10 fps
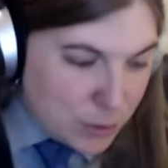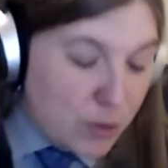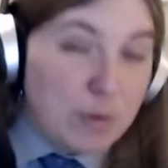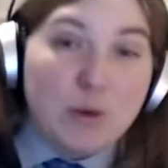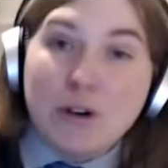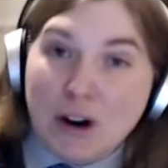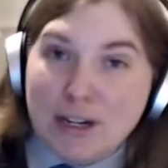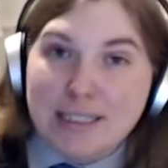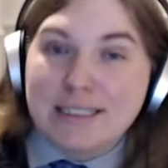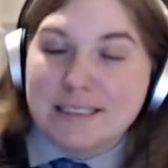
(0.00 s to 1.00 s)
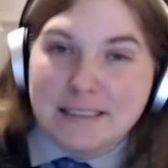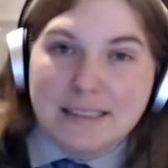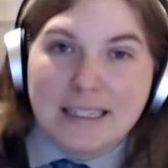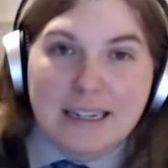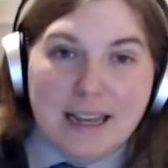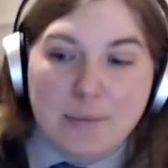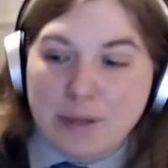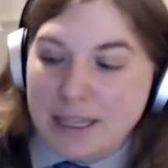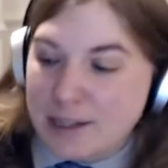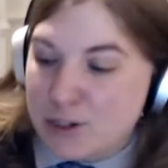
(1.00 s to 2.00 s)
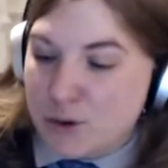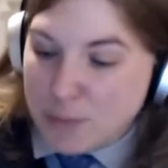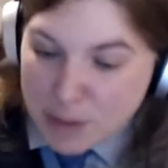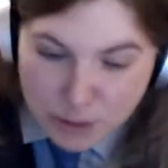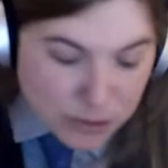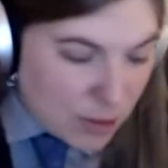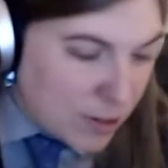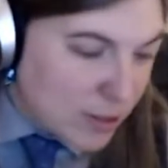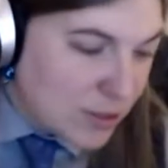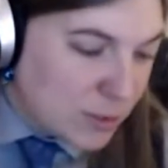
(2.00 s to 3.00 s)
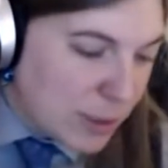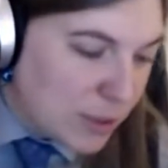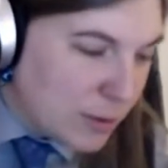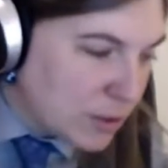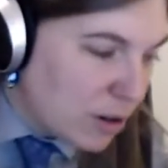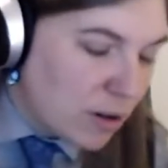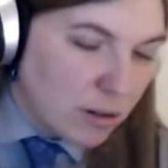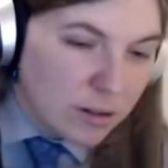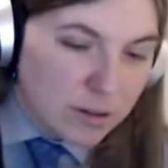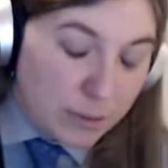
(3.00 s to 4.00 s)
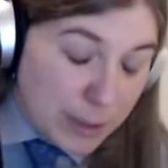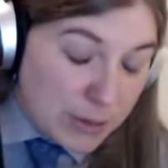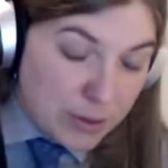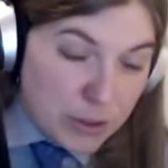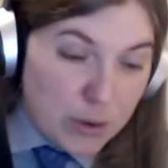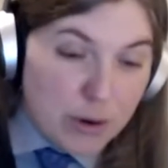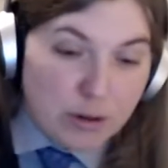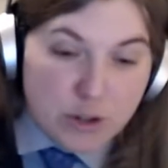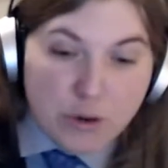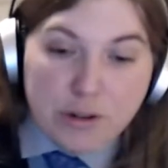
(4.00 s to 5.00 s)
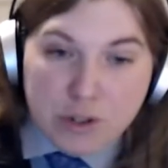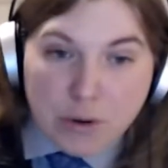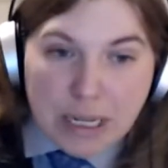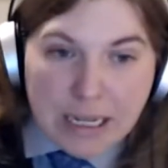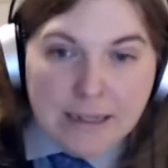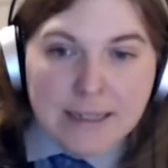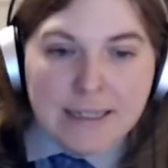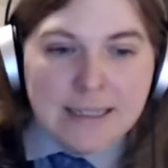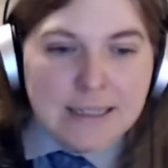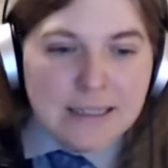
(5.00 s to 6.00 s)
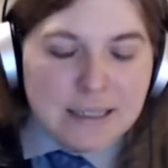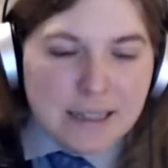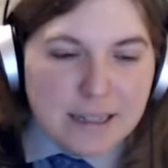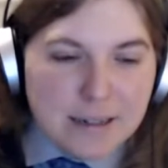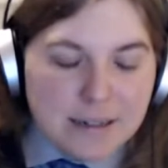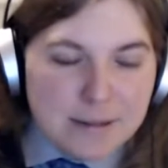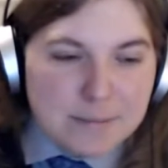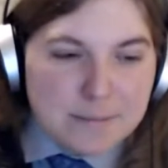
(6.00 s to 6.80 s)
tribute artist, and I play Joni Mitchell songs, and so we do a show called Joan and Joni, and